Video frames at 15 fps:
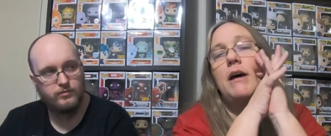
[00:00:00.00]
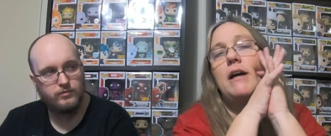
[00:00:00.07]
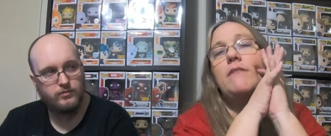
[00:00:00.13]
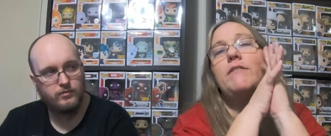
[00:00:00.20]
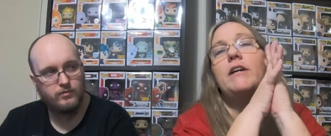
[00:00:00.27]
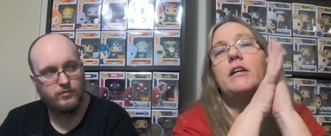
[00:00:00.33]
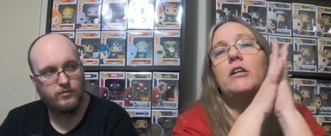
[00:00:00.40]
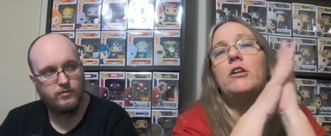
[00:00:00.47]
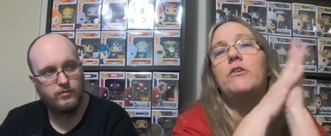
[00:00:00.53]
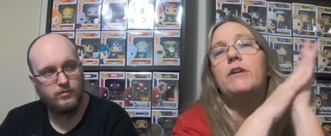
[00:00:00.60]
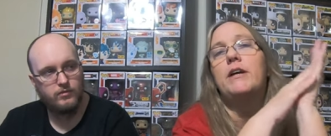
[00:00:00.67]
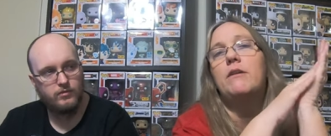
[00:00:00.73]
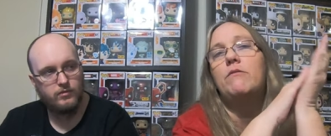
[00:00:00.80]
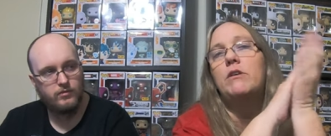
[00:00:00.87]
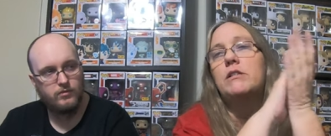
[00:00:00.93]
Speaker 1: I have
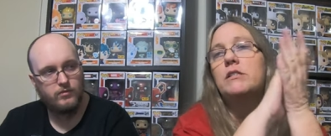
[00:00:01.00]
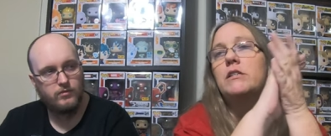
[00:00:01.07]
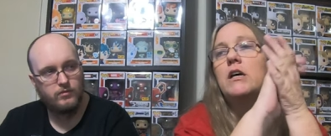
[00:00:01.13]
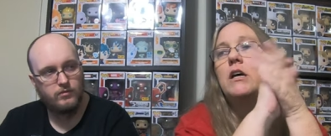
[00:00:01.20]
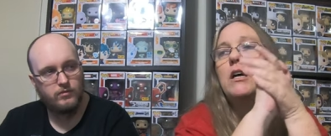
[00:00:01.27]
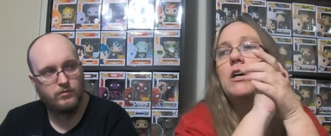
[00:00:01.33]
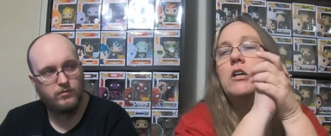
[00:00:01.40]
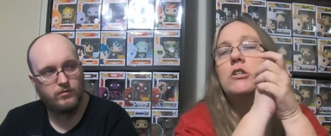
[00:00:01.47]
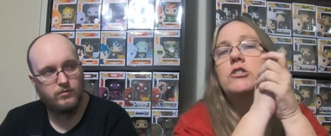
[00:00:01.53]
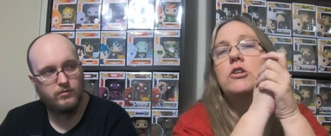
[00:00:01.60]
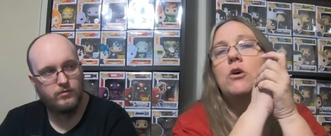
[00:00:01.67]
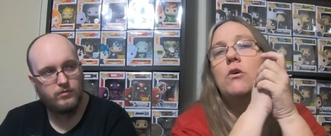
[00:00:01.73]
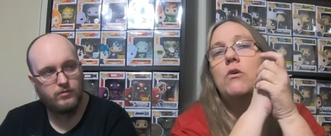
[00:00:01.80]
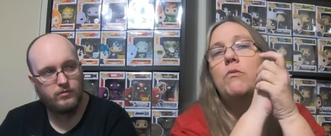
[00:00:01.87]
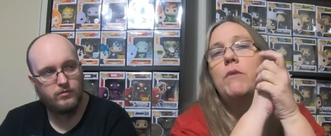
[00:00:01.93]
Nickelodeon ones.
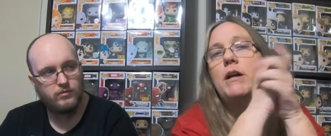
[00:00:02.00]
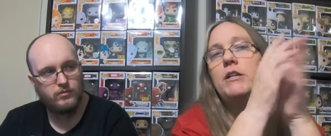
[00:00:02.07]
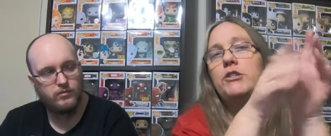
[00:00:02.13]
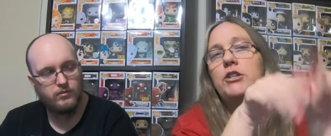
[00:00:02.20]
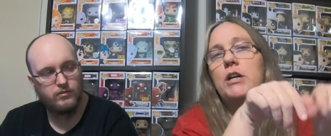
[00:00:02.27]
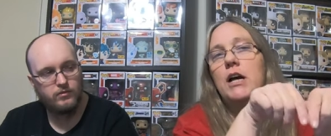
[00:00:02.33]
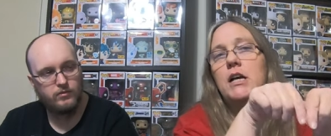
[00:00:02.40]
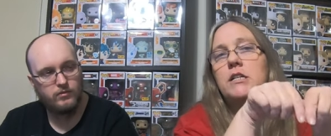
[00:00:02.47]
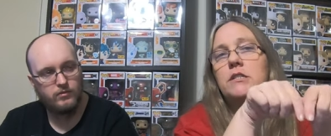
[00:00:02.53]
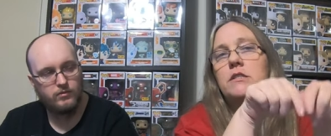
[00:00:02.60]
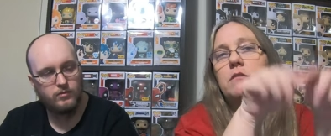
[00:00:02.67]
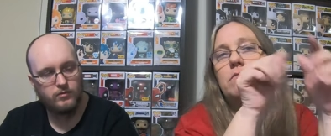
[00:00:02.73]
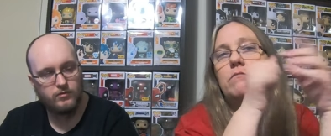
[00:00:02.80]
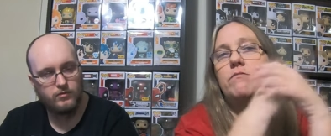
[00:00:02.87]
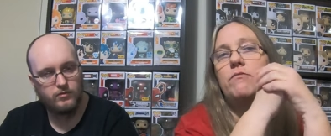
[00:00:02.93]
So why don't you
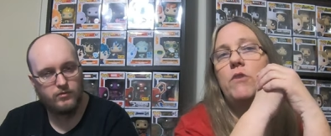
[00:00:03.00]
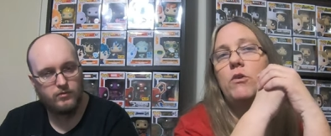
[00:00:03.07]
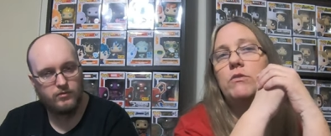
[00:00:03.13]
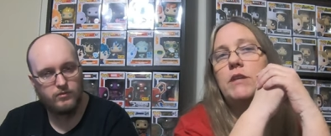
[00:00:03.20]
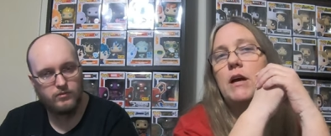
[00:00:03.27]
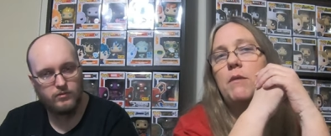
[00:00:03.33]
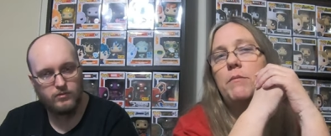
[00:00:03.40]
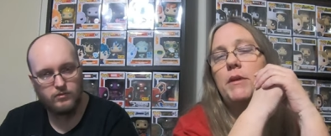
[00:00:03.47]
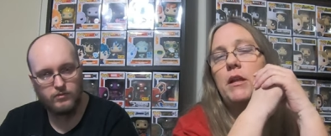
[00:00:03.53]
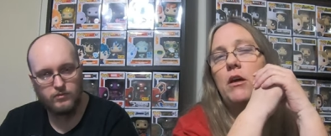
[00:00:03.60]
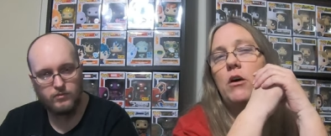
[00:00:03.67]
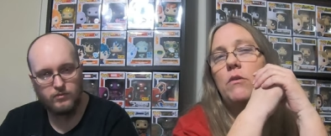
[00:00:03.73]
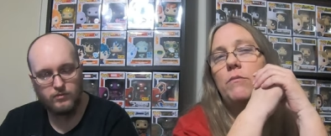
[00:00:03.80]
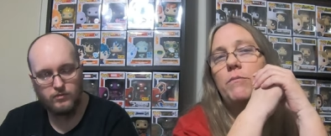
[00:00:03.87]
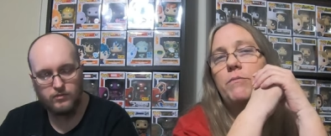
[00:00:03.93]
guys vote down
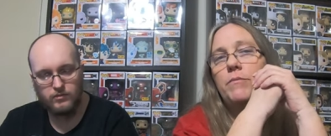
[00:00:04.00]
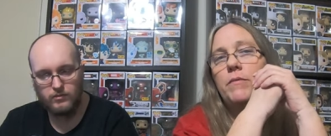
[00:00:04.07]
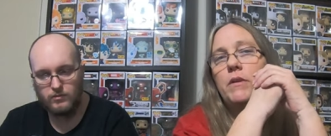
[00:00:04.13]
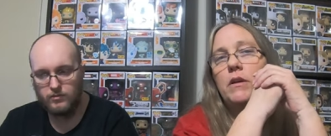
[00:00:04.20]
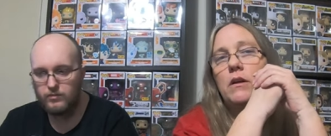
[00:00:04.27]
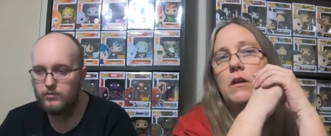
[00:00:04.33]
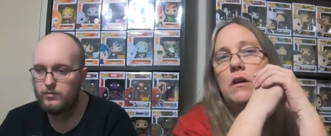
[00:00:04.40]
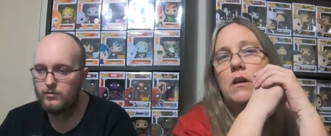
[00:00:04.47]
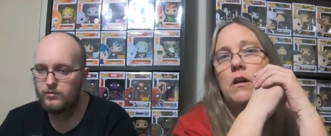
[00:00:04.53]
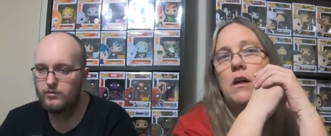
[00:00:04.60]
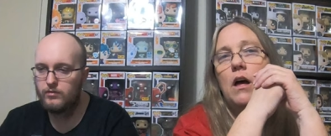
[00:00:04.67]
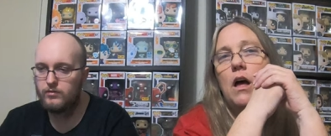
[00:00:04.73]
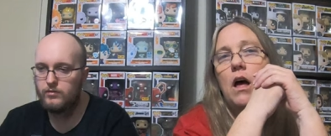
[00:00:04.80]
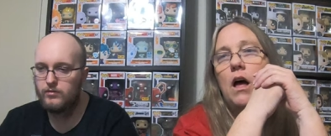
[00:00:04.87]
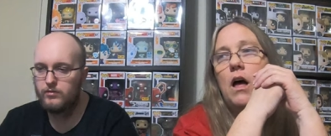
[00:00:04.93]
below
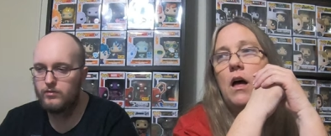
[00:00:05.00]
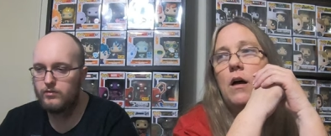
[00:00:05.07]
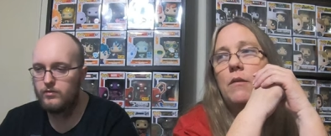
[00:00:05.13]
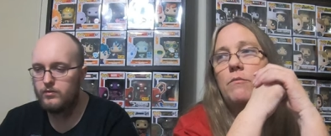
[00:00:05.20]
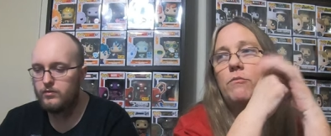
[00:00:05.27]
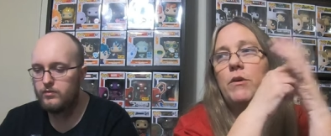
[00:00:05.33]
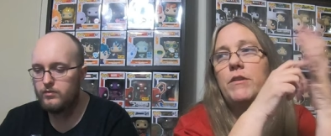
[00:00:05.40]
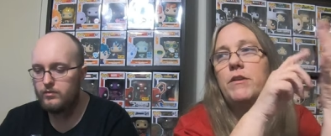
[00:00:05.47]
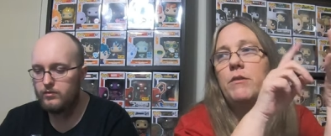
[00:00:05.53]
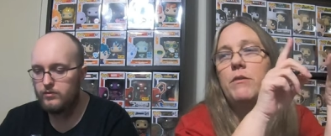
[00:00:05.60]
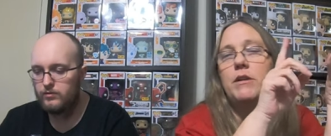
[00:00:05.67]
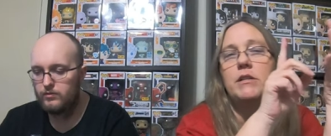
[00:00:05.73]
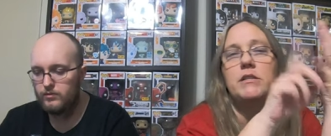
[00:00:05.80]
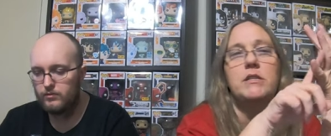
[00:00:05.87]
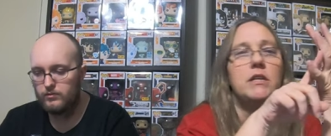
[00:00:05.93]
um, whether you
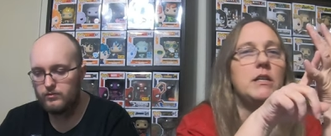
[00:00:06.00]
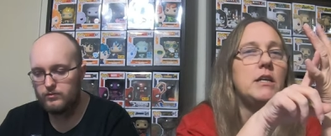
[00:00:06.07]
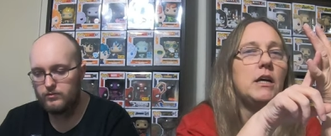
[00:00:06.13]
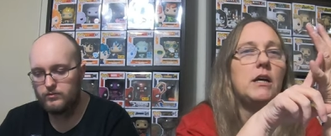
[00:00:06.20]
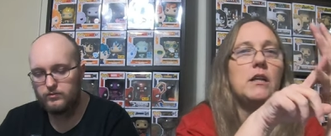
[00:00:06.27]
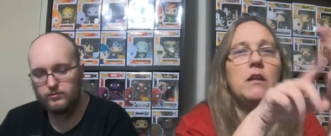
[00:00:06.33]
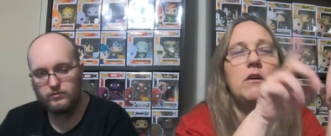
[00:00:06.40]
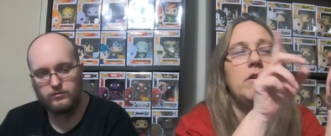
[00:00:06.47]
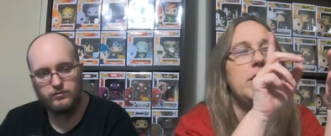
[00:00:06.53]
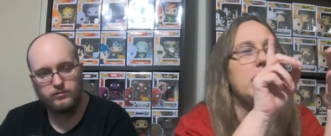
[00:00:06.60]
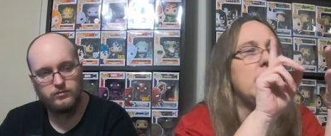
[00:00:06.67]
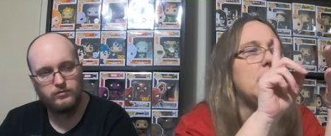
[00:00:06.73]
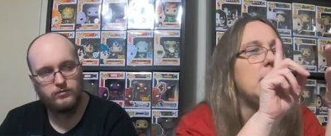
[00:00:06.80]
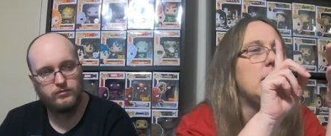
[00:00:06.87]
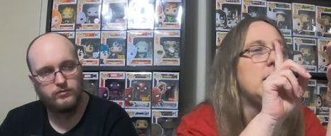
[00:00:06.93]
want to see
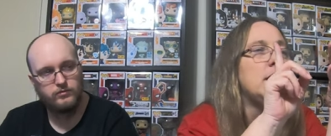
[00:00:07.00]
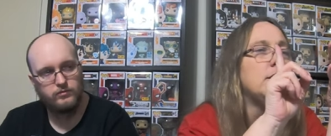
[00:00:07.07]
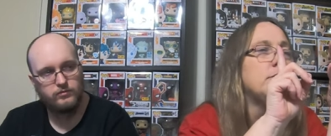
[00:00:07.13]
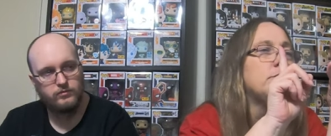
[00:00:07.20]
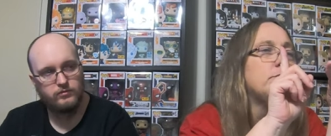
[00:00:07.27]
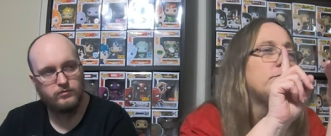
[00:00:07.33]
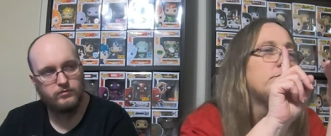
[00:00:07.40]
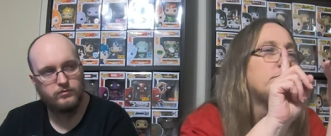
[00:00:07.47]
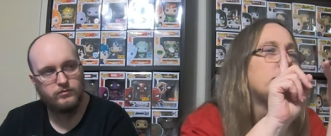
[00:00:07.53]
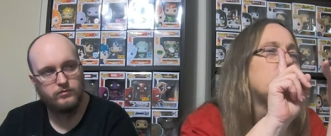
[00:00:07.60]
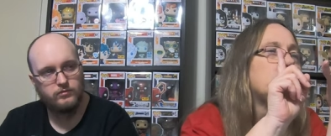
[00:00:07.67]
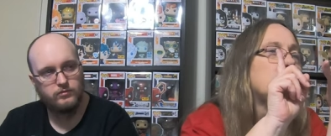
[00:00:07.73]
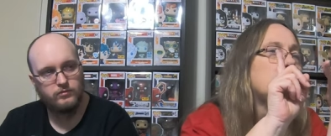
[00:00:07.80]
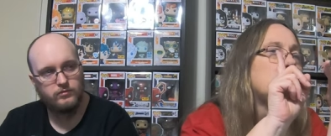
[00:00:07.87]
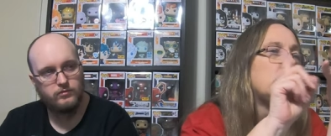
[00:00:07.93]
Nickelodeon,
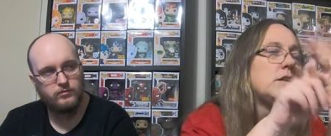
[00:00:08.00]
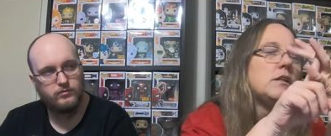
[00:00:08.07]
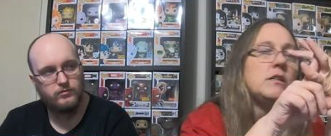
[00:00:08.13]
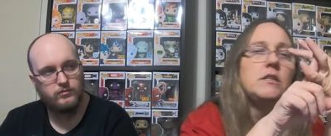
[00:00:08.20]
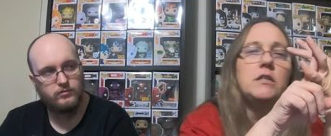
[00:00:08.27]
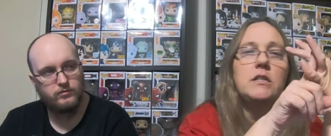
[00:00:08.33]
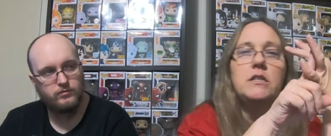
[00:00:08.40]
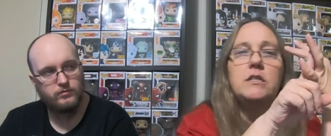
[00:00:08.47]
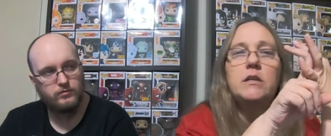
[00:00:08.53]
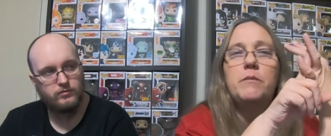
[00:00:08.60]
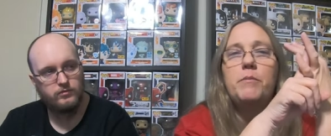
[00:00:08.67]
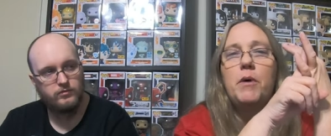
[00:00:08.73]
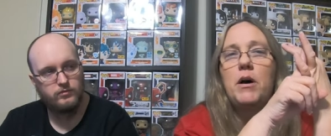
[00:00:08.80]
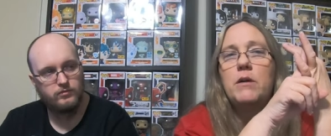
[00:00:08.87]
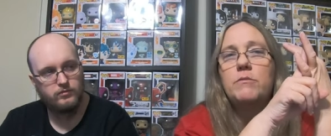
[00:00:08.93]
D C
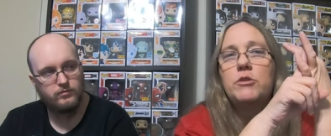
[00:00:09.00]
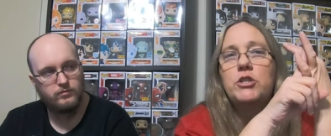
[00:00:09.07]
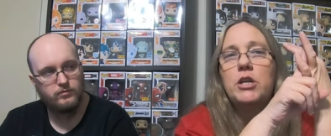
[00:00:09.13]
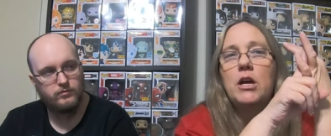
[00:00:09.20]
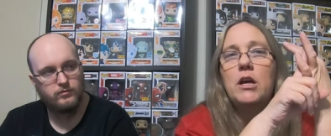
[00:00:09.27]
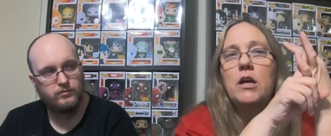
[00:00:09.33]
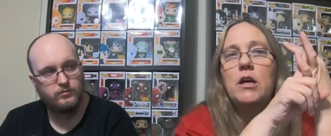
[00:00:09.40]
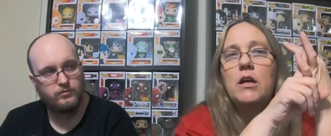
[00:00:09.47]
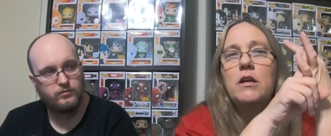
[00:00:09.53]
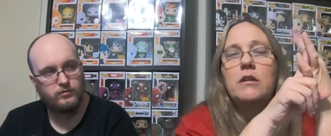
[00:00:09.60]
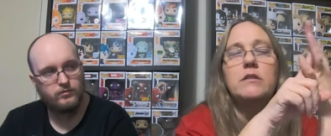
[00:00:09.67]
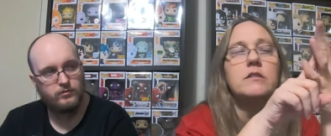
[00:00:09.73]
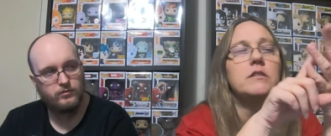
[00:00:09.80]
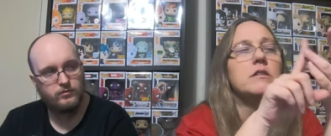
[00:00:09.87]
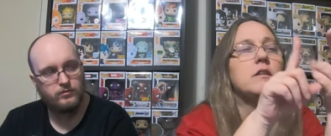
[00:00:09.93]

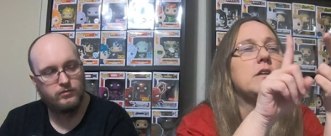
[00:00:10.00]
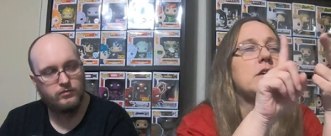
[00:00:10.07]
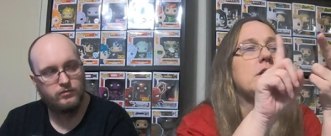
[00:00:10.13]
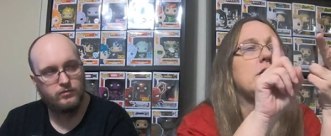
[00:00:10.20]
Bombshells,